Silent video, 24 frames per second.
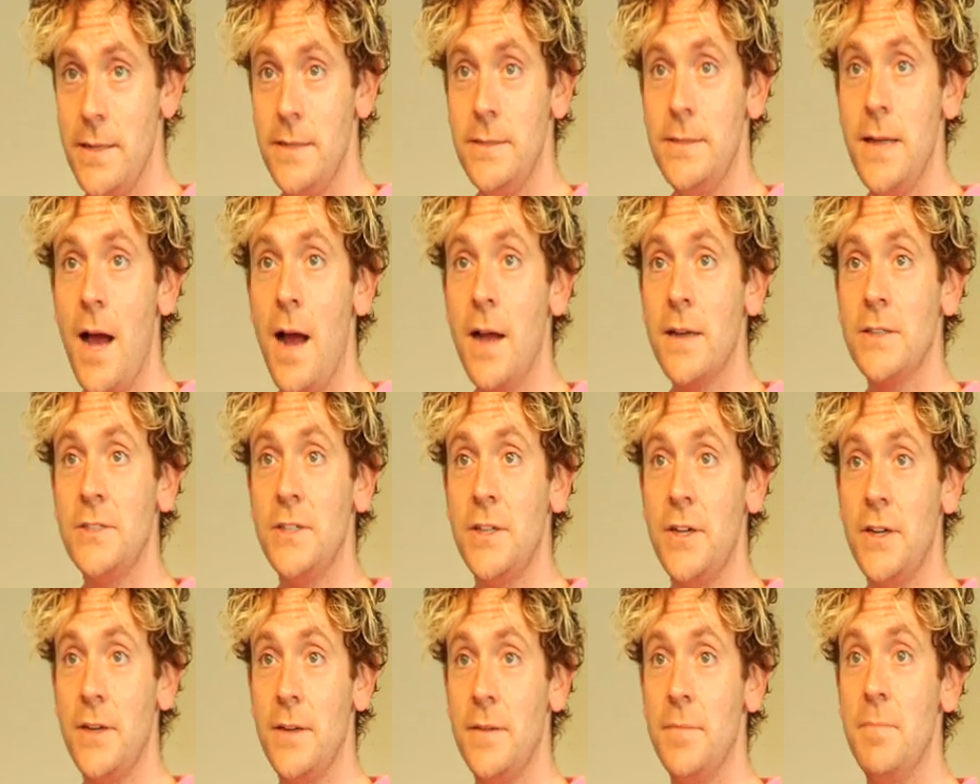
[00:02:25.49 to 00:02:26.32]

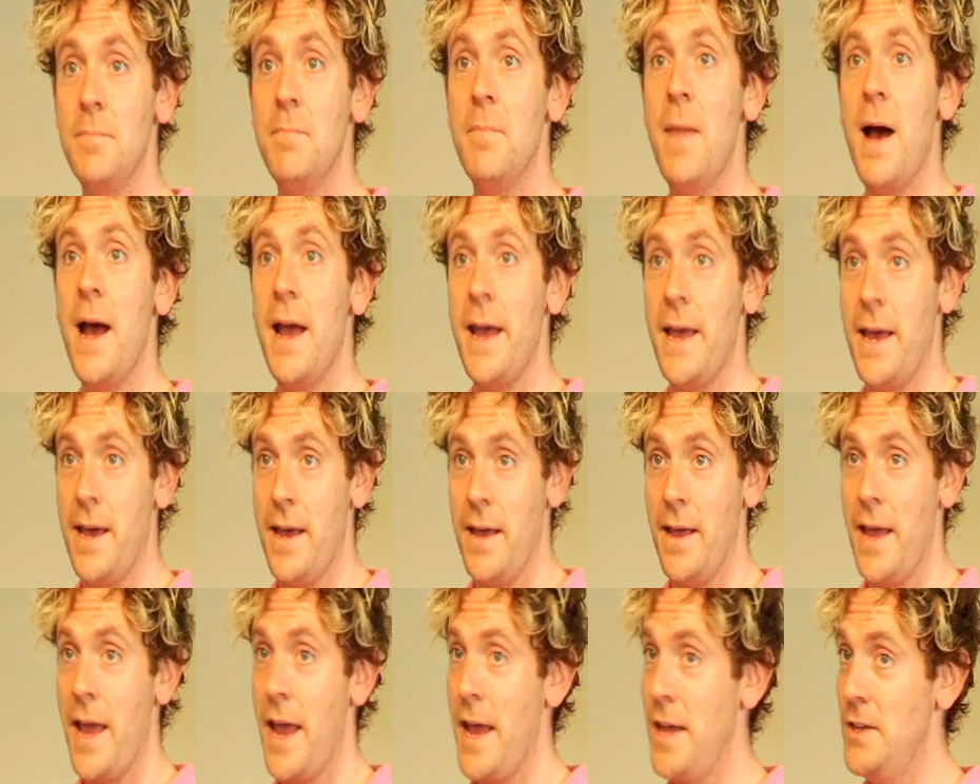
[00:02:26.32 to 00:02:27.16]
Dr. Maya
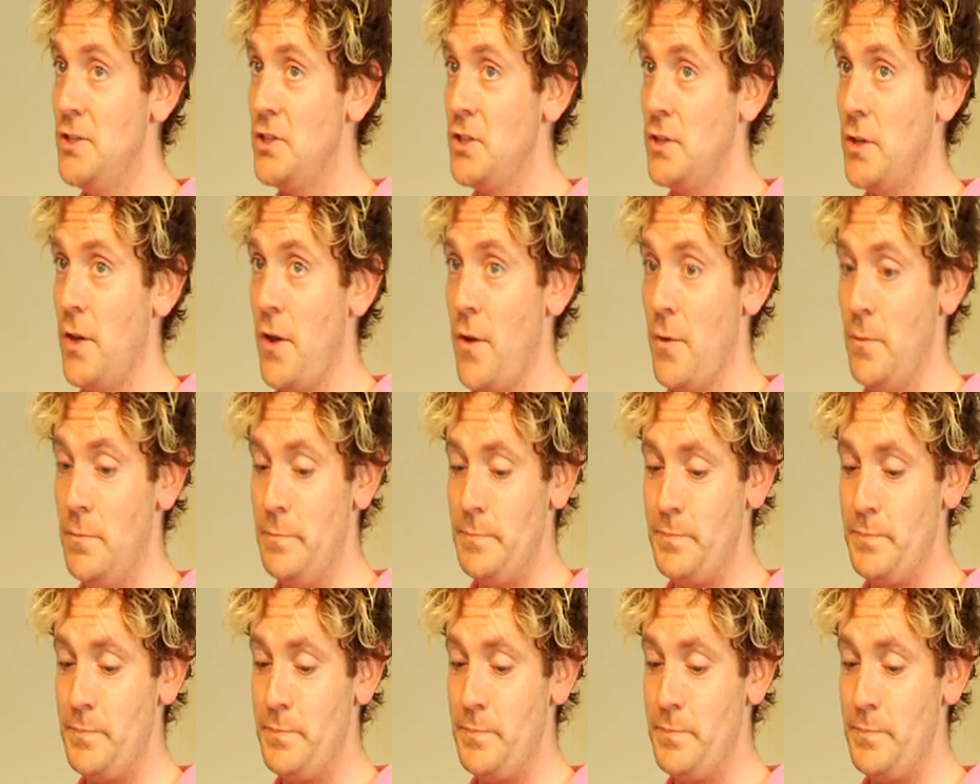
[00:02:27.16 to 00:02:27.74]
Angelou.